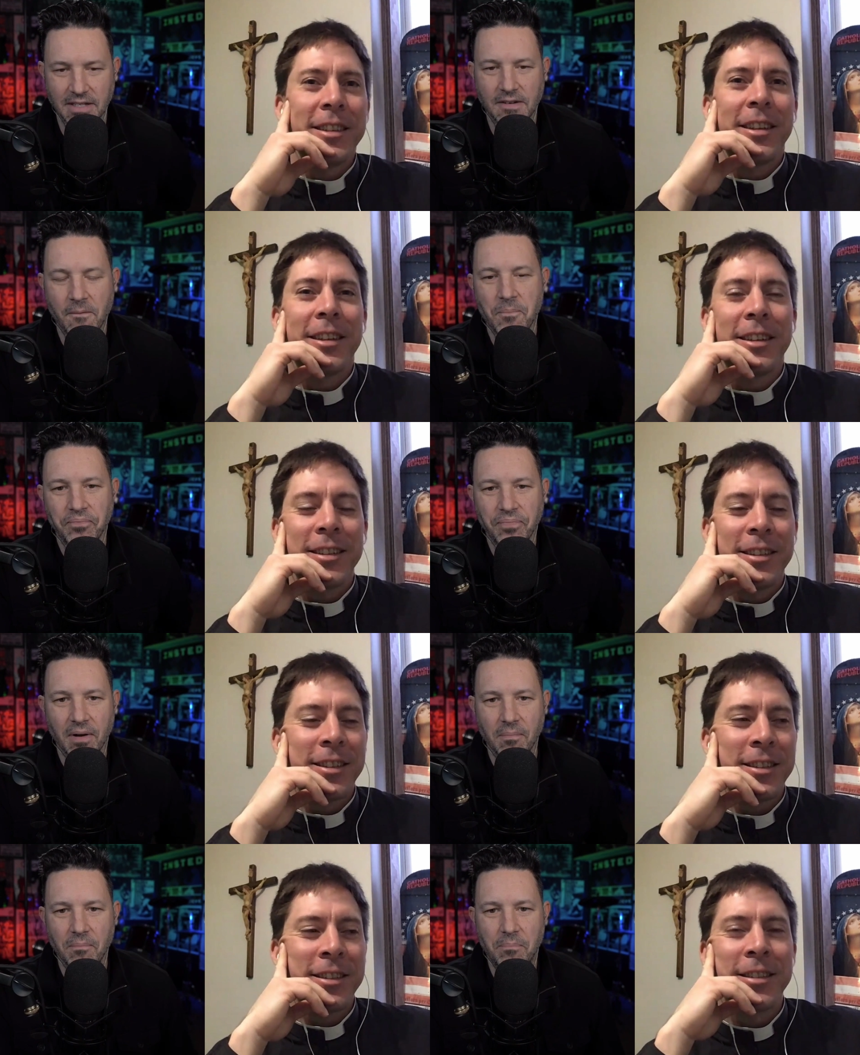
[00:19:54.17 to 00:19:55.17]
Speaker 1: Yeah.
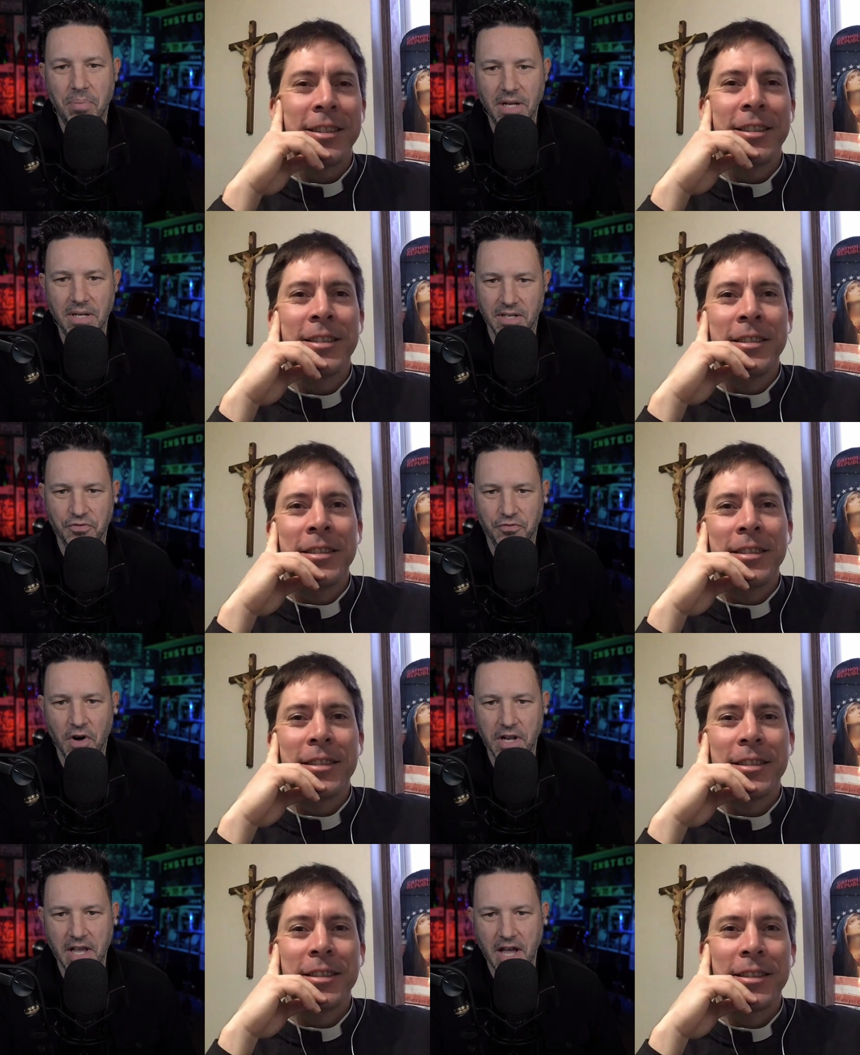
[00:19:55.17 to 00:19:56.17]
But it's
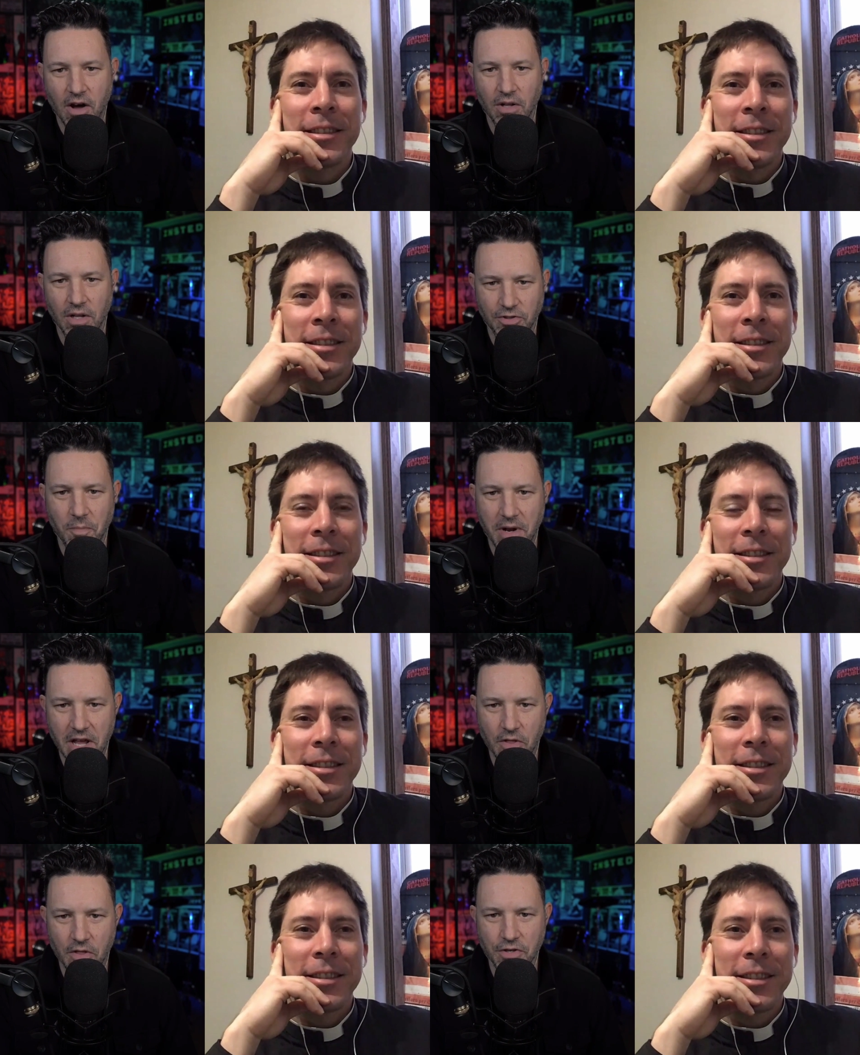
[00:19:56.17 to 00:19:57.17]
funny how so many
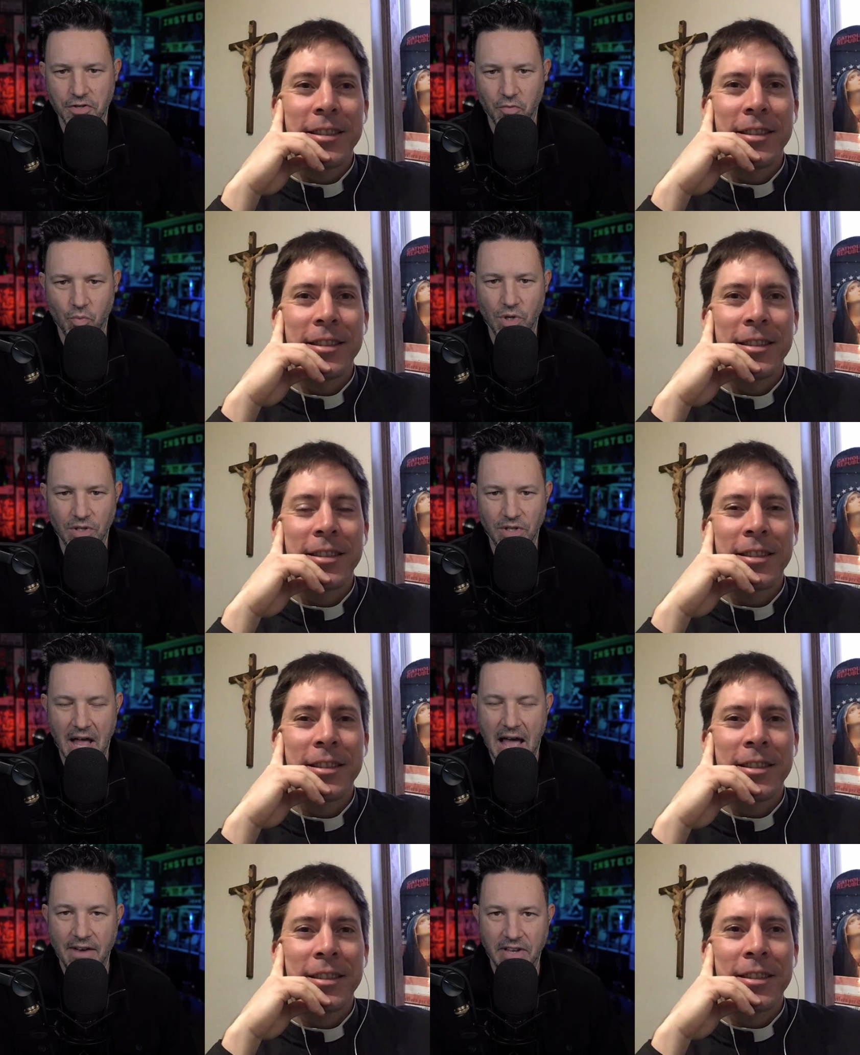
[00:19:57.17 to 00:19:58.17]
others will
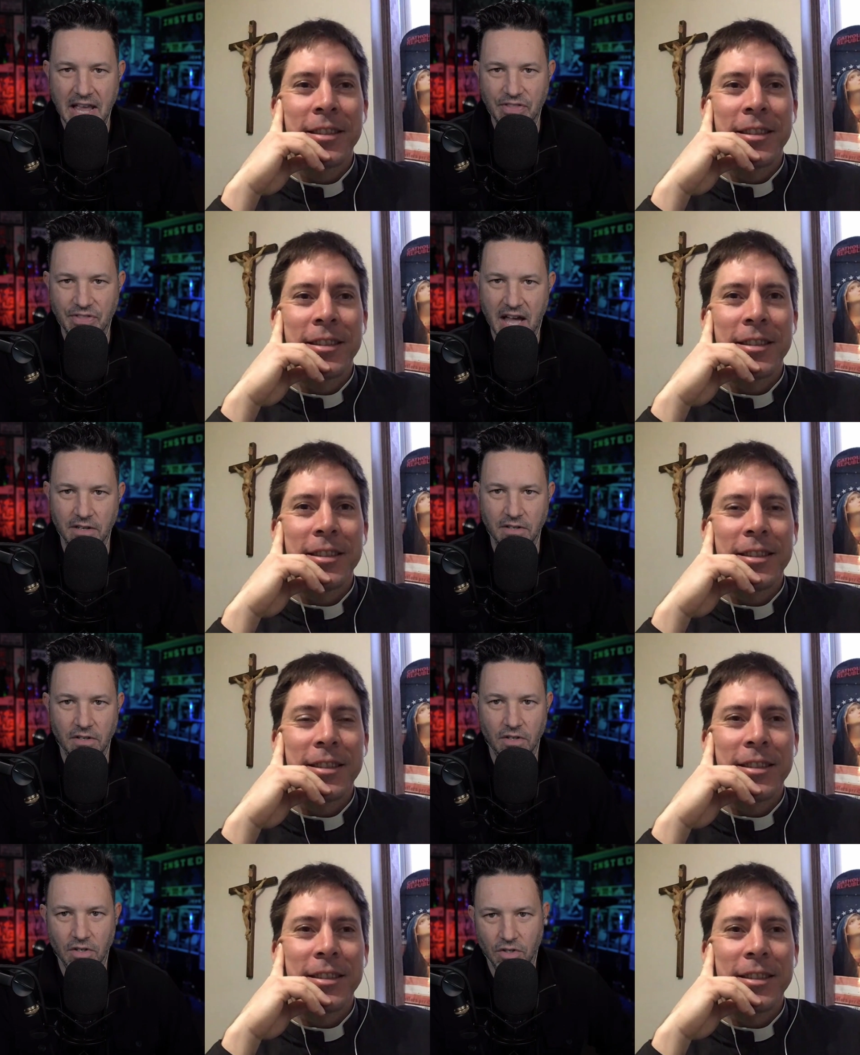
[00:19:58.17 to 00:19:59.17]
advocate that
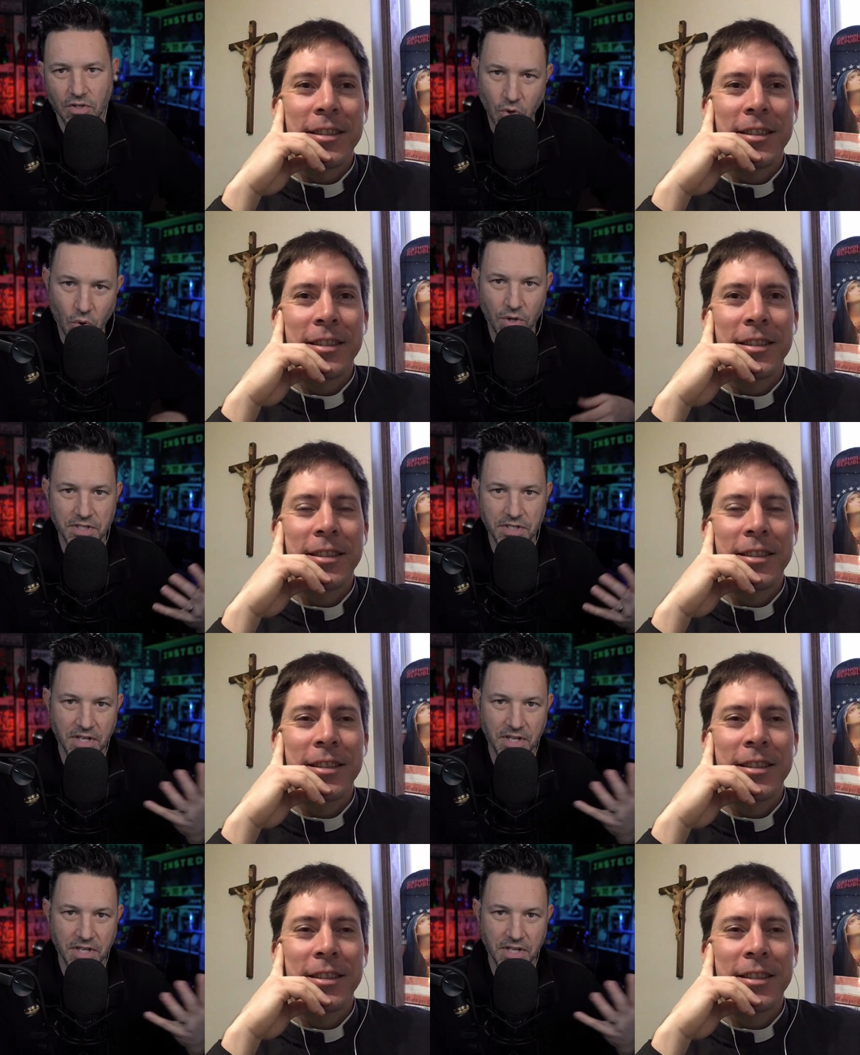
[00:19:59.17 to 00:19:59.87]
towards